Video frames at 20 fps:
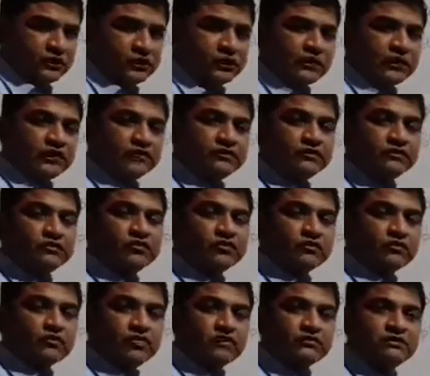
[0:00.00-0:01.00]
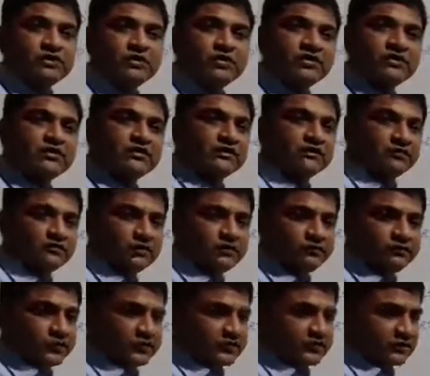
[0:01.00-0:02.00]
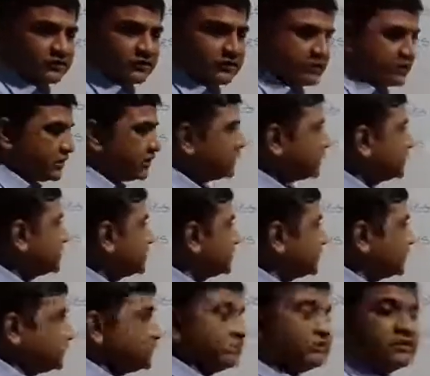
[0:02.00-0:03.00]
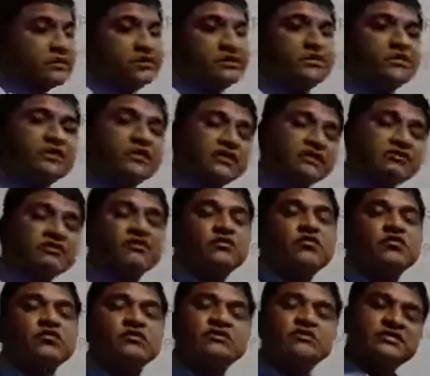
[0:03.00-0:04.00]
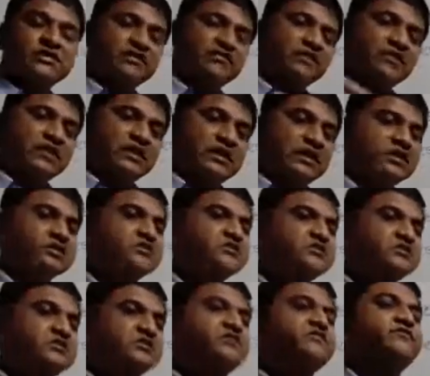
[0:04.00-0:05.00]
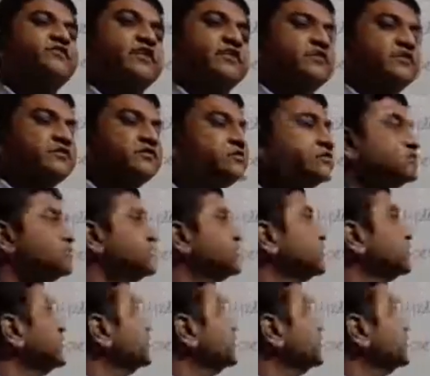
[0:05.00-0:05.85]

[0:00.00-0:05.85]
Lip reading: Even for 120, the number of factors are limited. Even though it's have a large set of factors,